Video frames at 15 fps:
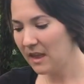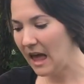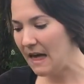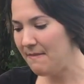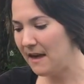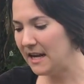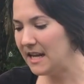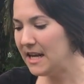
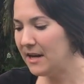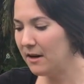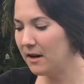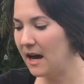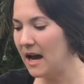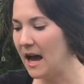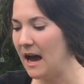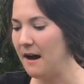And then here
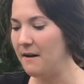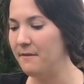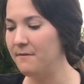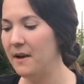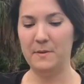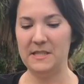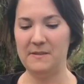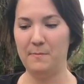I
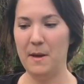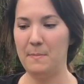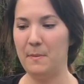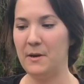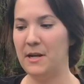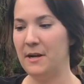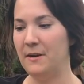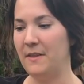have a piece of
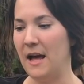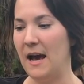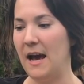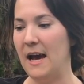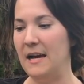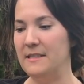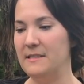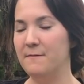paper here that
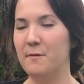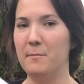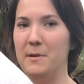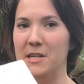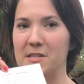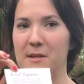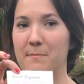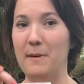has
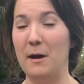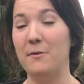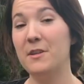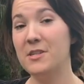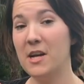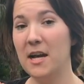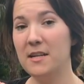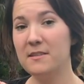information about
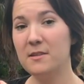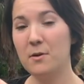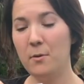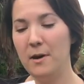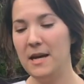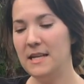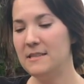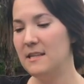the giant
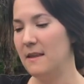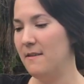sequoias.